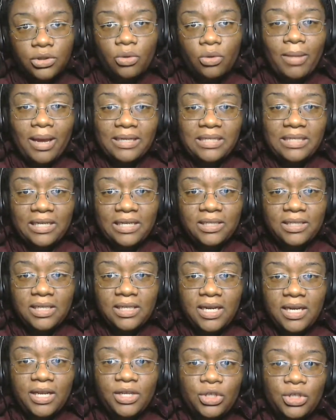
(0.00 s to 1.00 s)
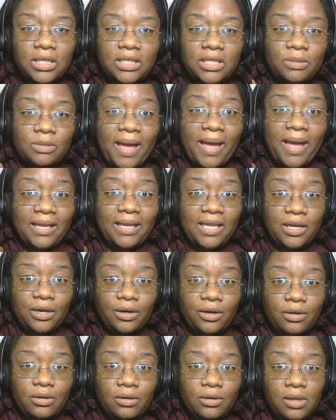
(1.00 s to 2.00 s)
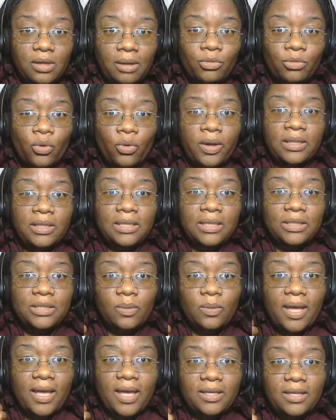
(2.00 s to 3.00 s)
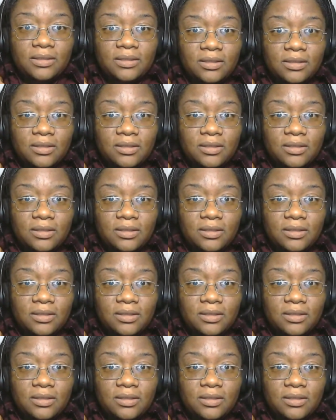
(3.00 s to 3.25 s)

so my destination is back here. I'm going this way